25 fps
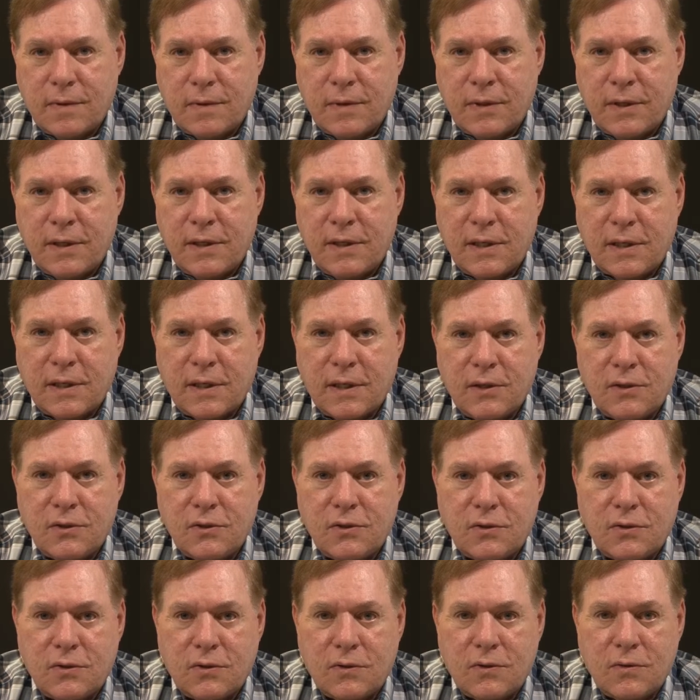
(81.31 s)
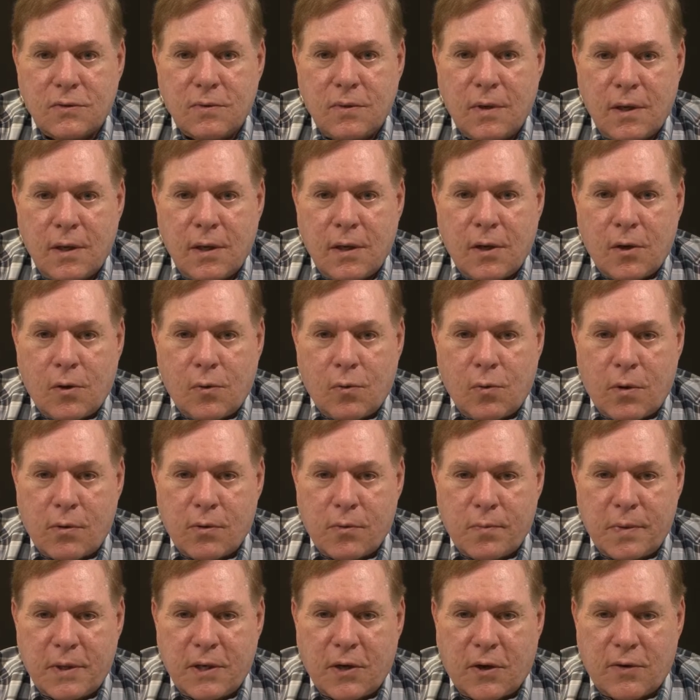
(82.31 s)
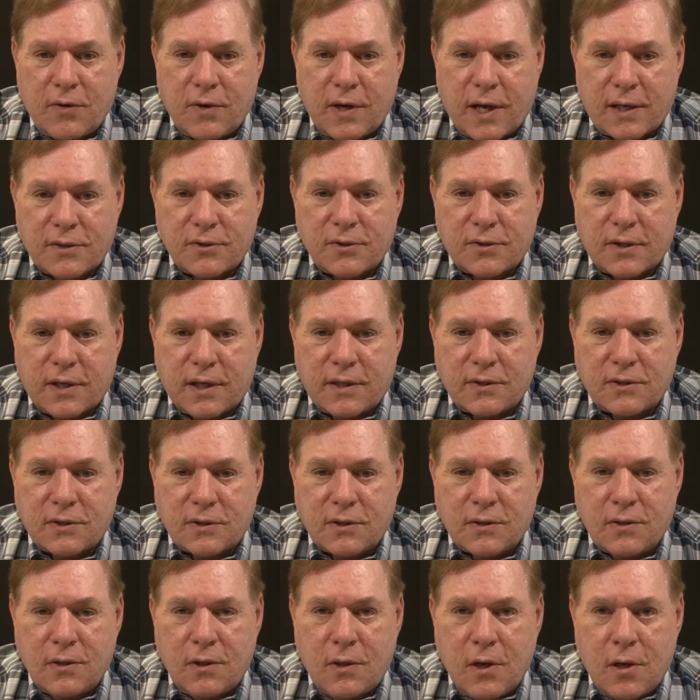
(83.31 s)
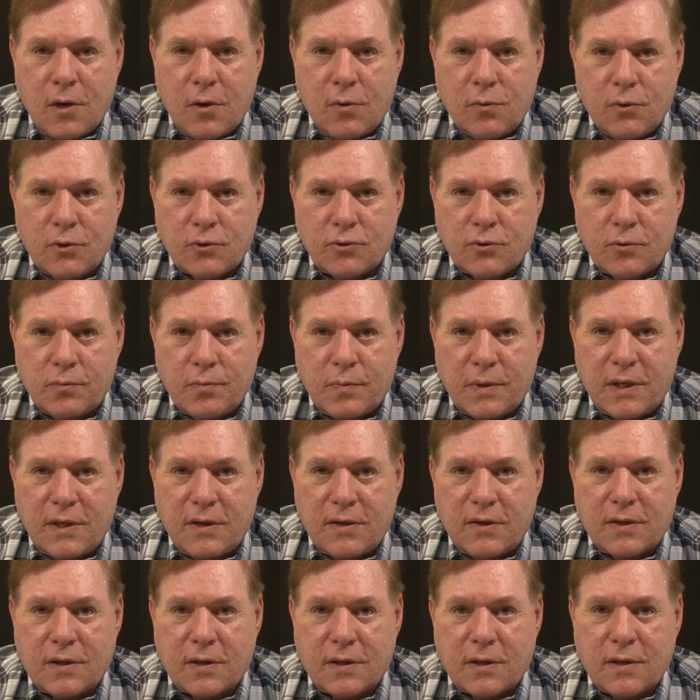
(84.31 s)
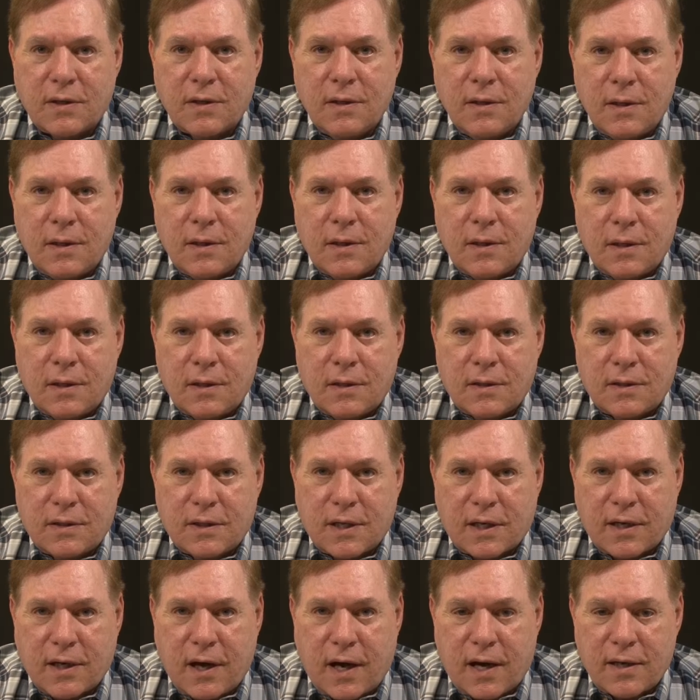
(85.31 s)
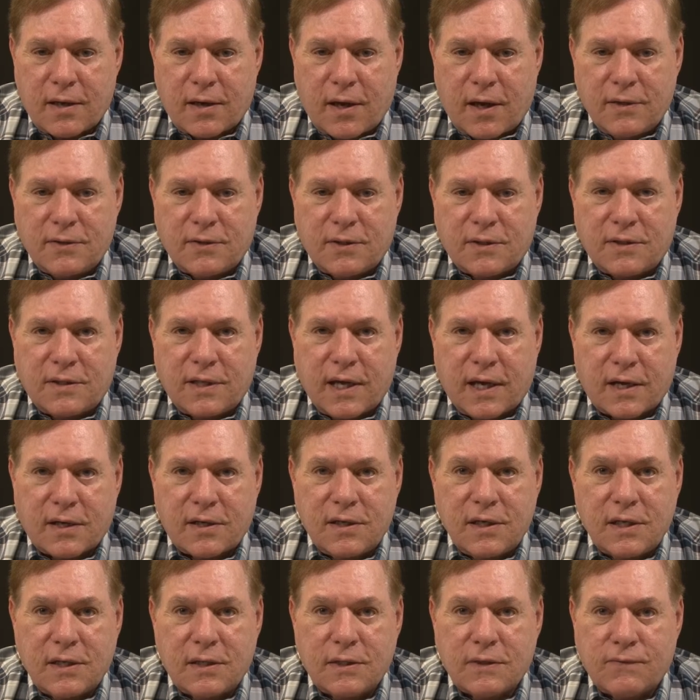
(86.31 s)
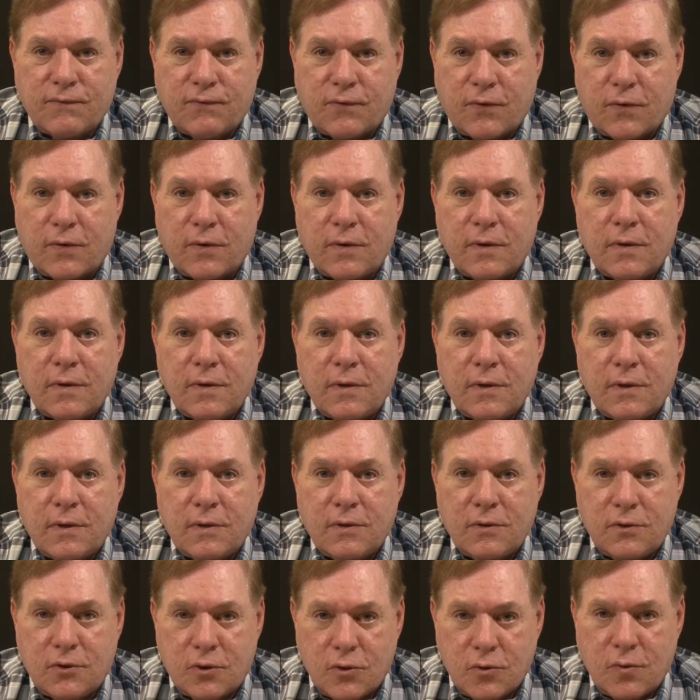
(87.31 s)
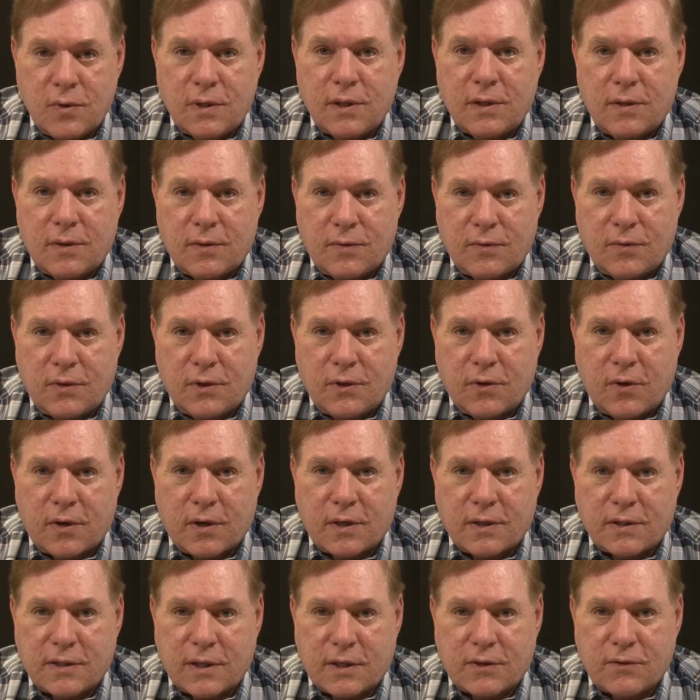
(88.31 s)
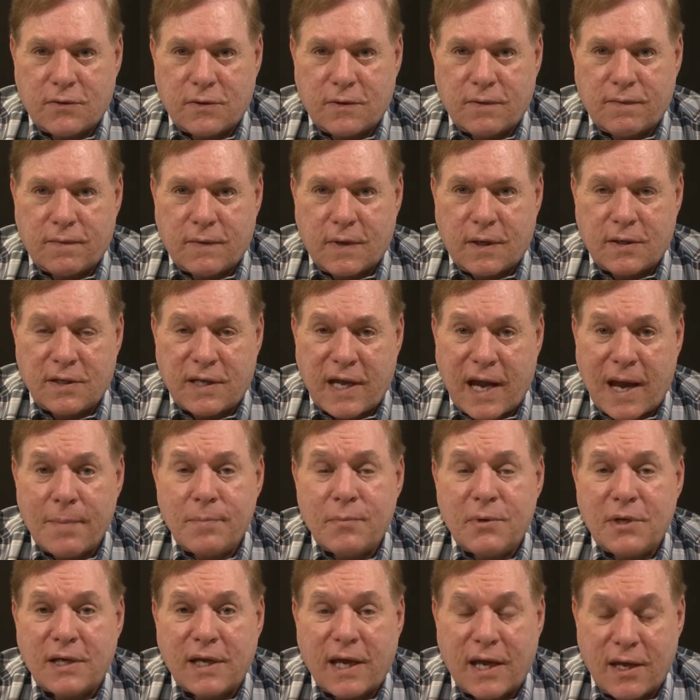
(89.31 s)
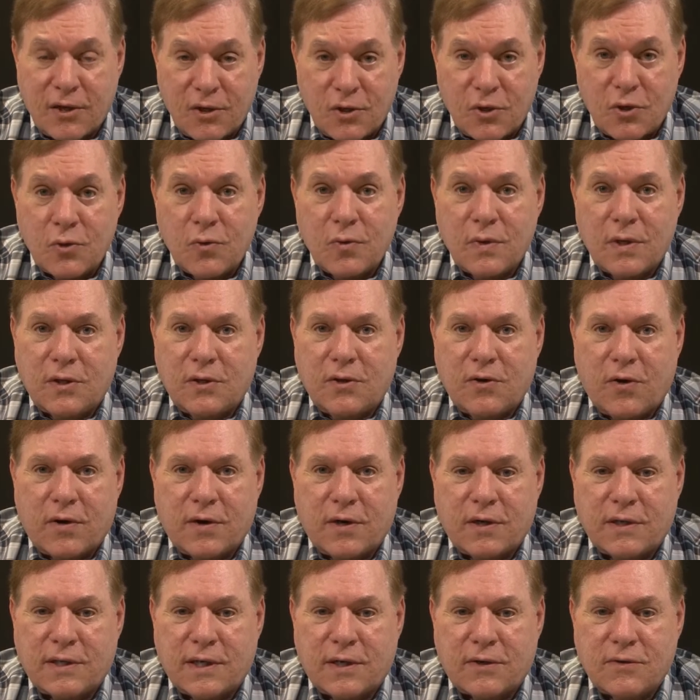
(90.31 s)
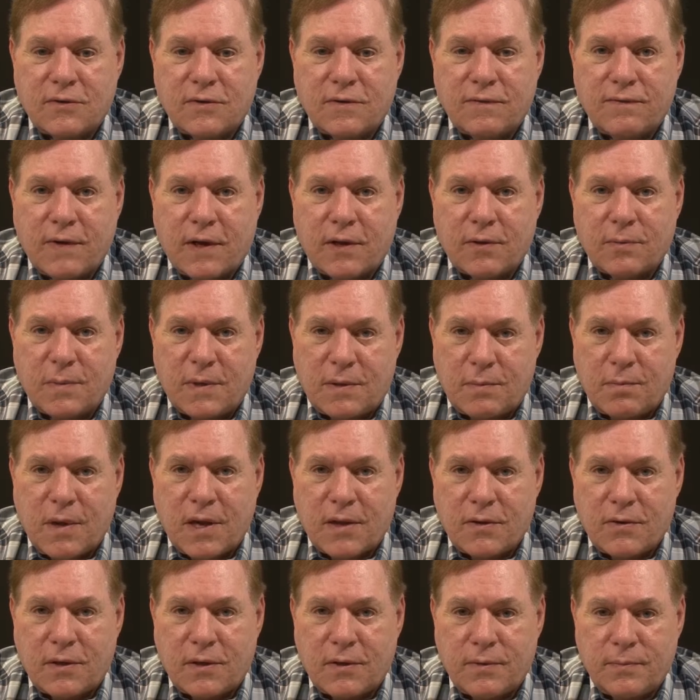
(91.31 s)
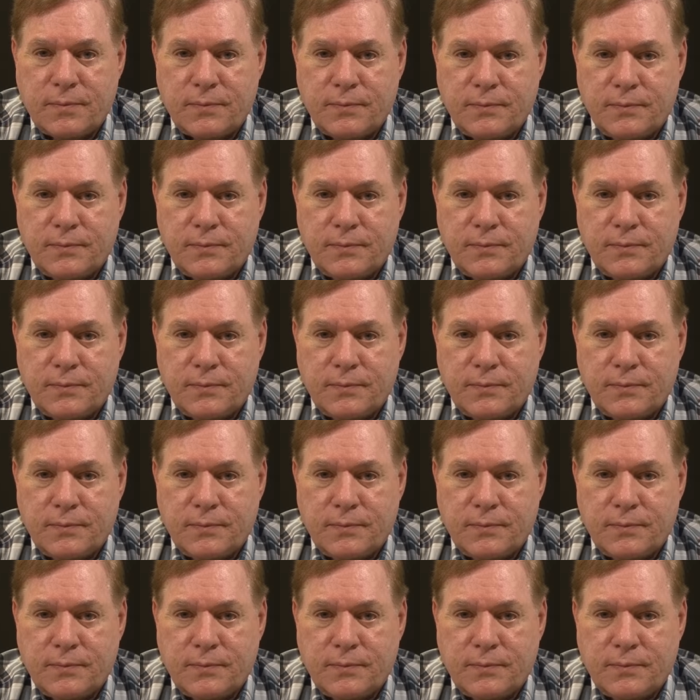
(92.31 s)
leading into what will be our next lesson, which will be the guidelines and techniques for doing the architecture, adapting and doing the architecture development method.